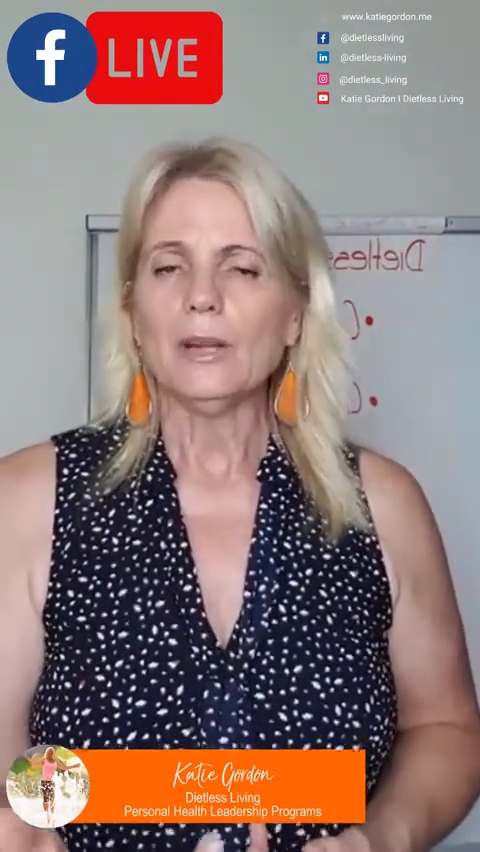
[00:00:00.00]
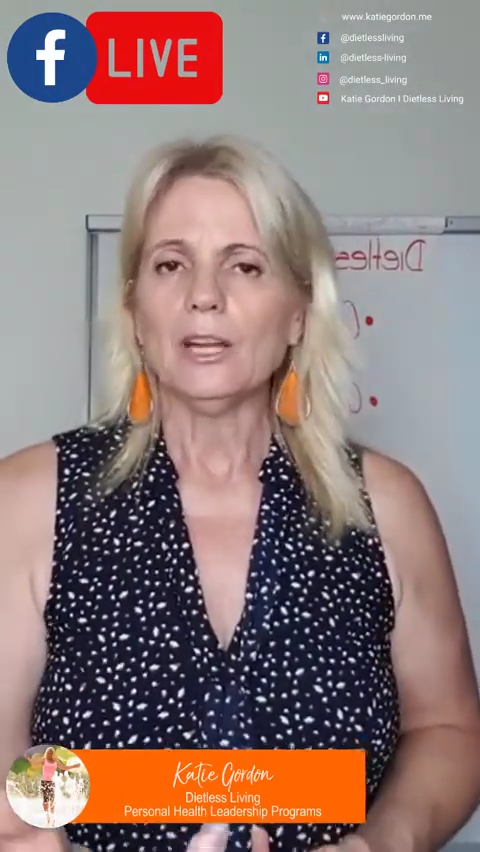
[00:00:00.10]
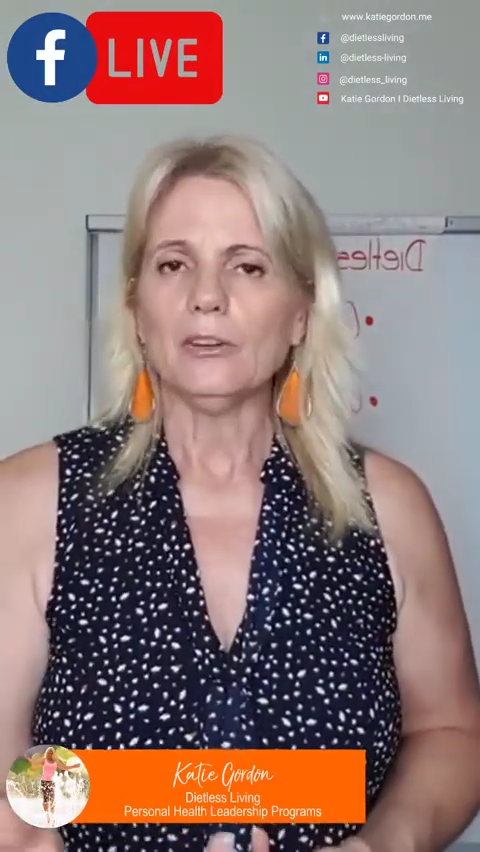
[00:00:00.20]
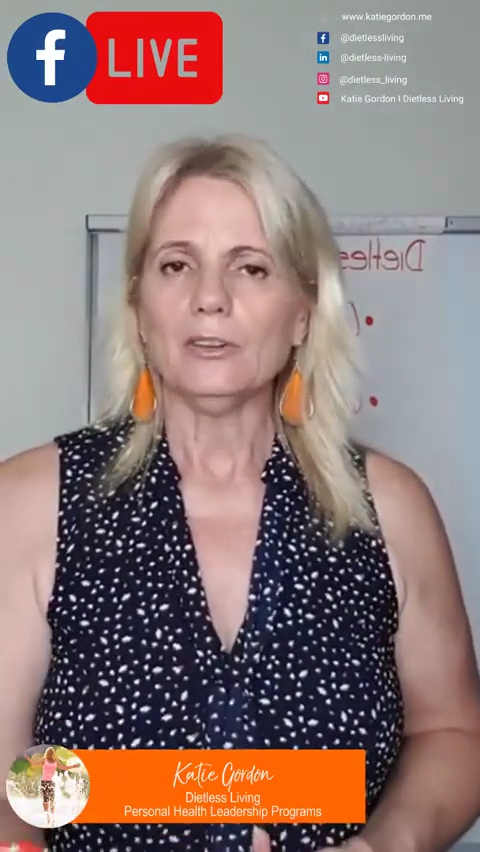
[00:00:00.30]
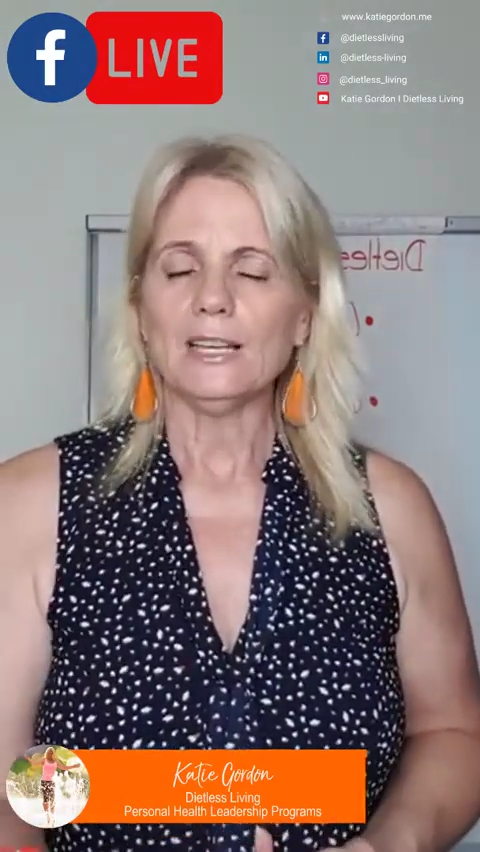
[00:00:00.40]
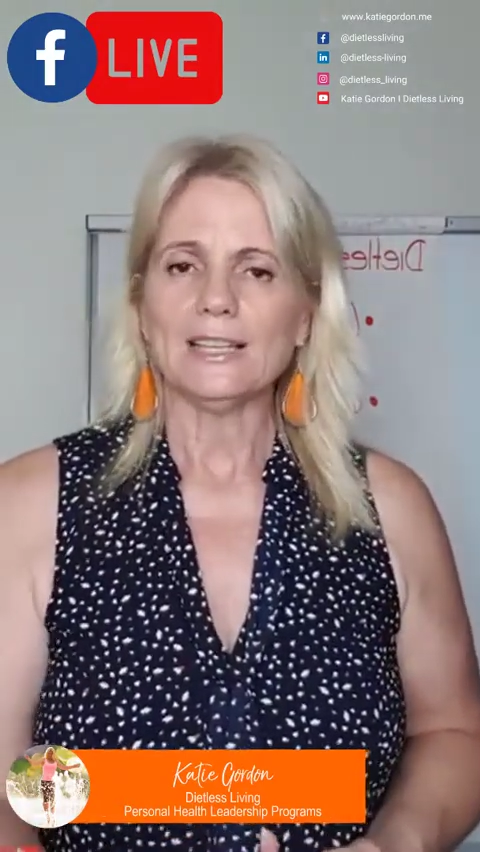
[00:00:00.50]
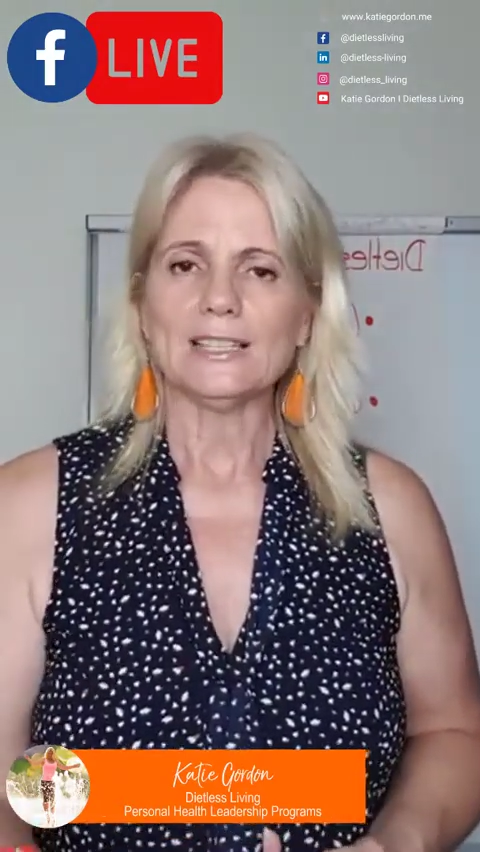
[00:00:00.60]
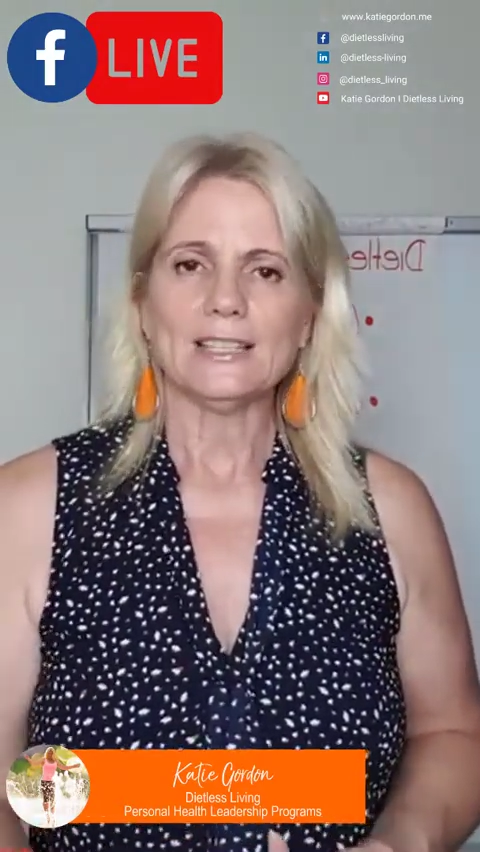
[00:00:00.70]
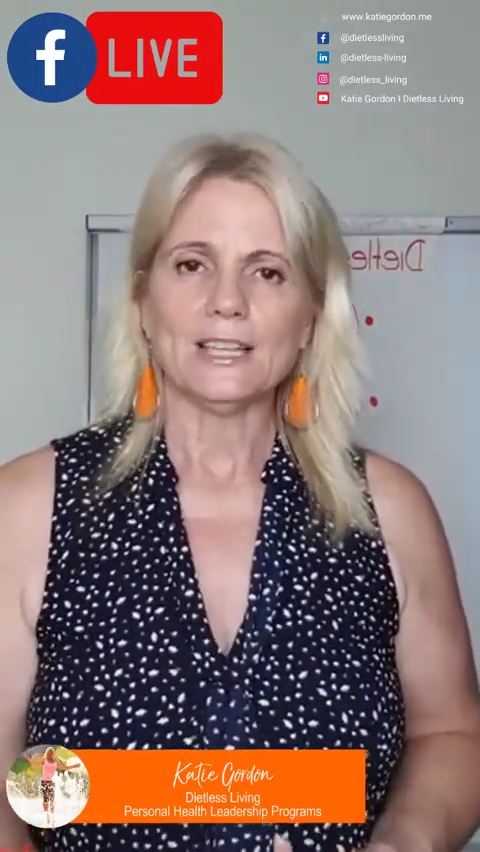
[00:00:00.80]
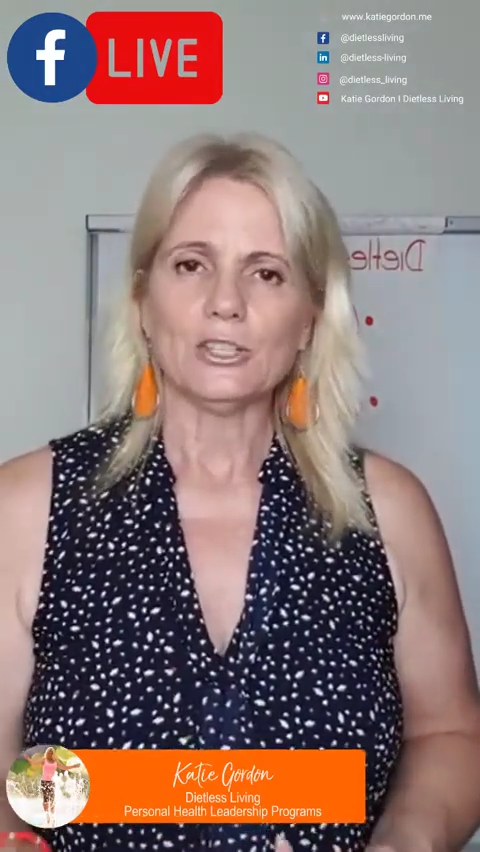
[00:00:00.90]
and
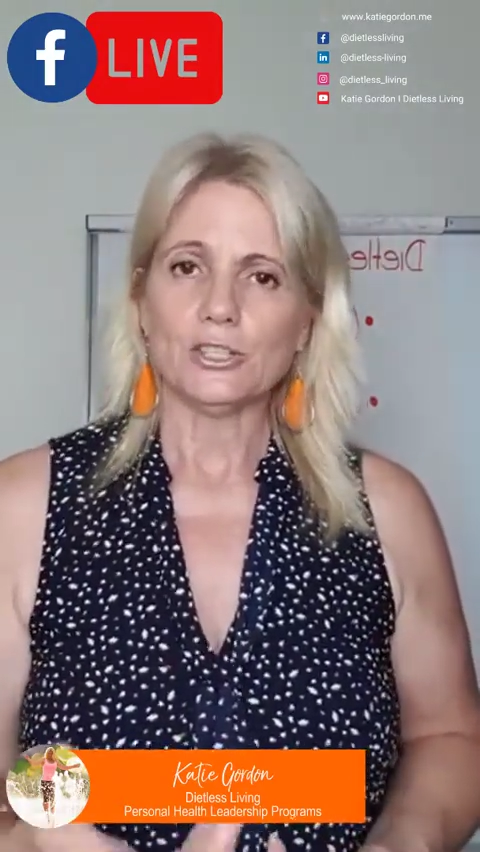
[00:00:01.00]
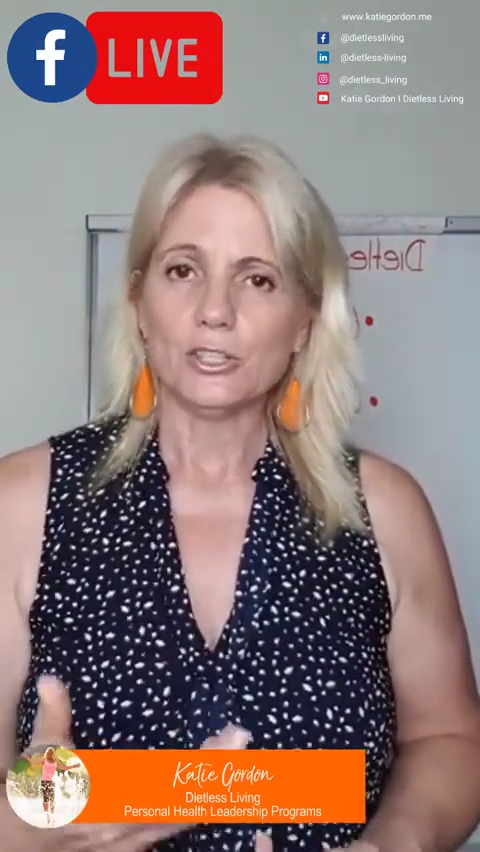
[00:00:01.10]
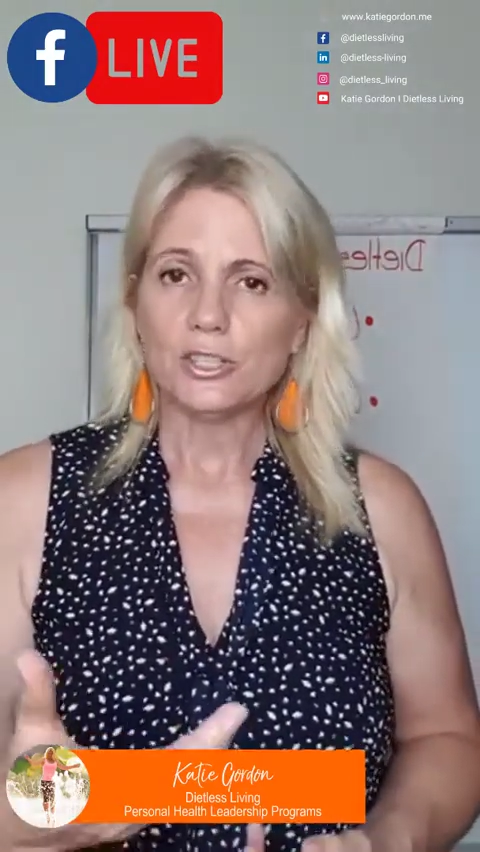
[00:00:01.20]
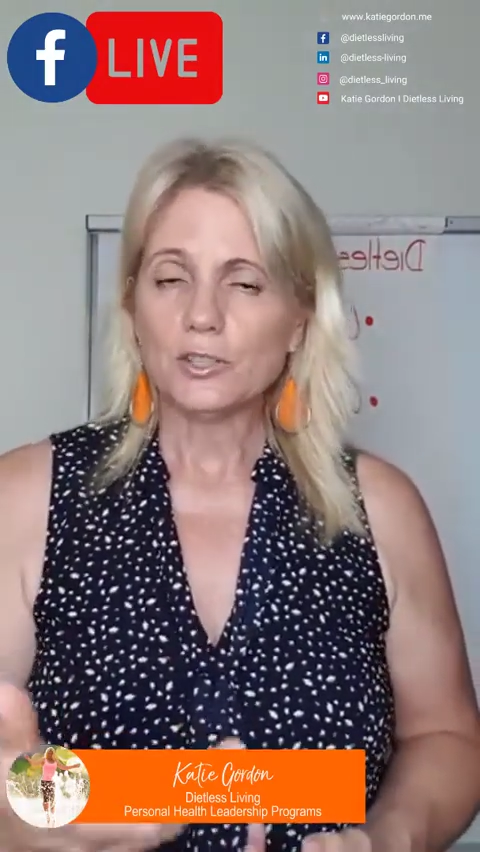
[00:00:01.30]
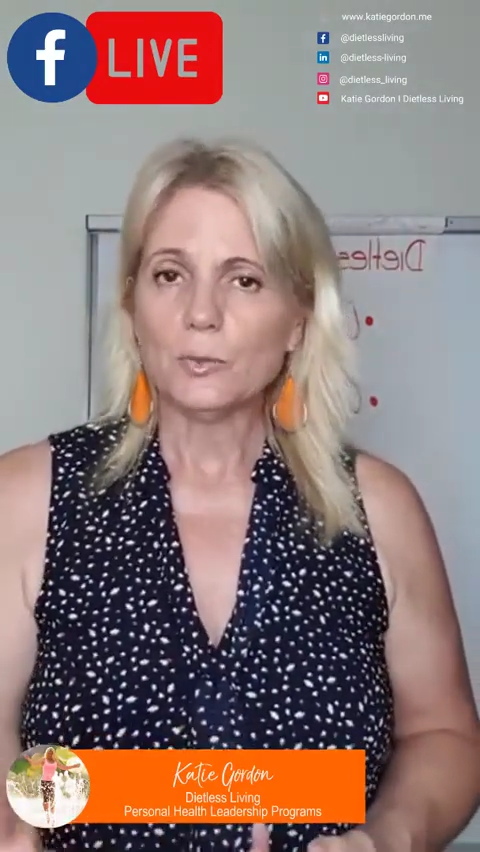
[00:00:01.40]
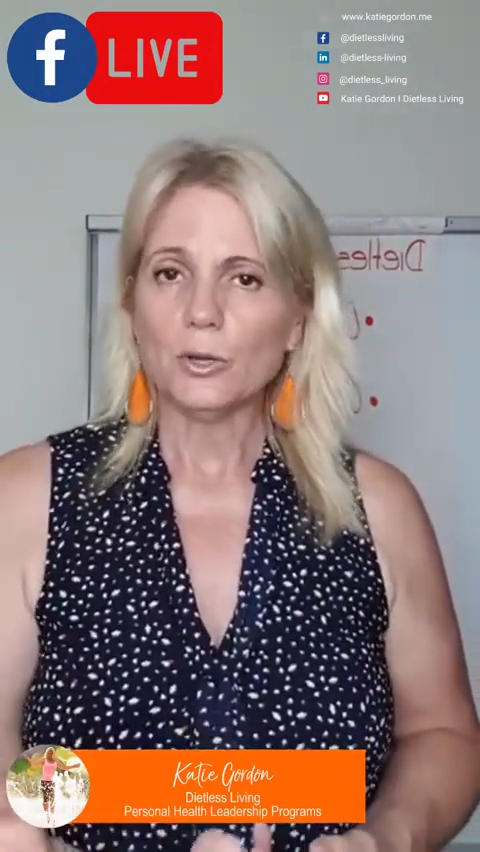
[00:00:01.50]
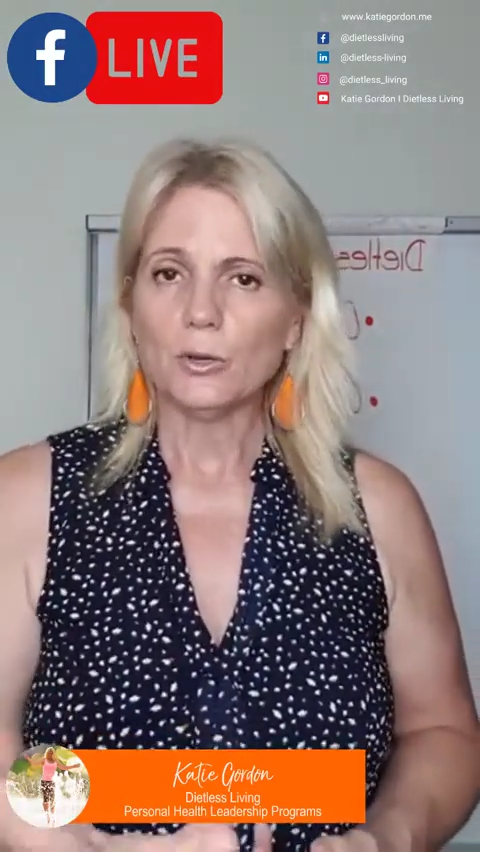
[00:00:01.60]
relaxation just by